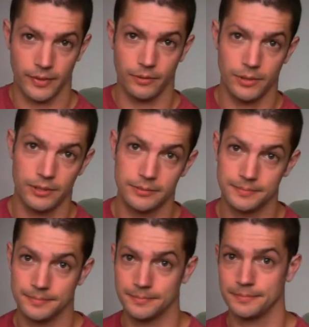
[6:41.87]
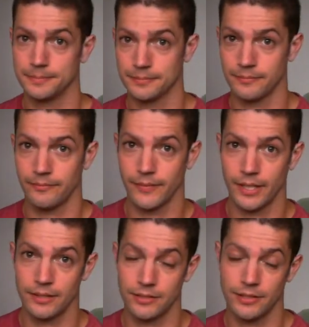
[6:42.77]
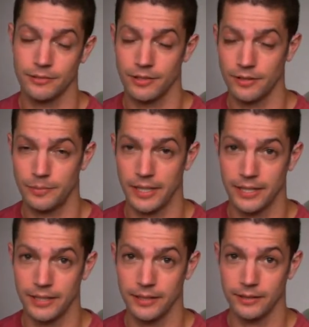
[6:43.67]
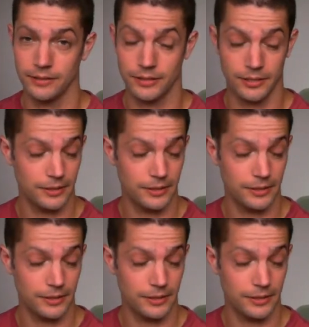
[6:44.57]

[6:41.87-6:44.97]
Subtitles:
Well, as I arrived back in England,